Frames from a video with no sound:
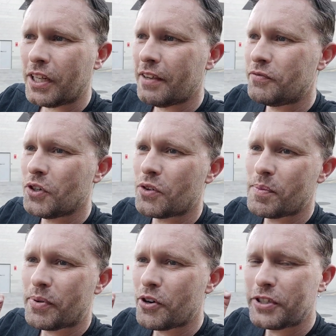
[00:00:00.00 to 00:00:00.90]
If you're
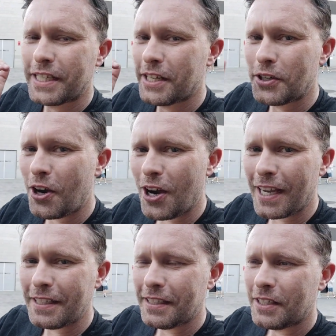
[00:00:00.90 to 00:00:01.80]
approaching a
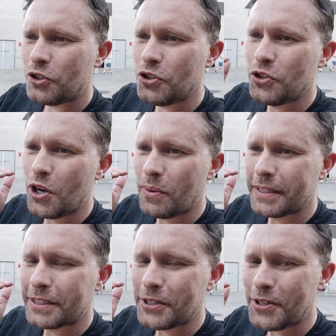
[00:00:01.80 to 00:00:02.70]
9, you know
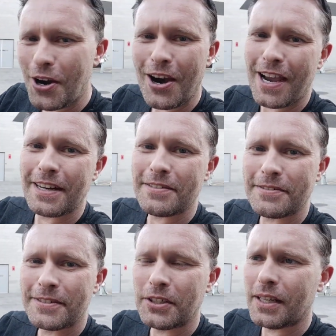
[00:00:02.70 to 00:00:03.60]
it's a 9.
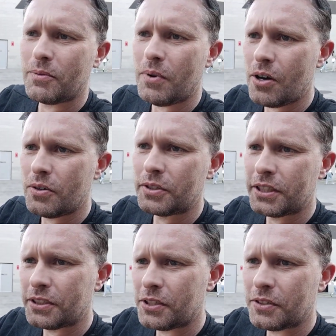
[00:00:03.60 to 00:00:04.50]
You're like, well,
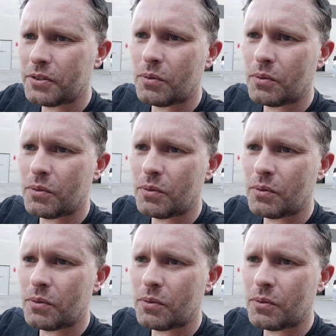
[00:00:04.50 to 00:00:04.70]
she's a...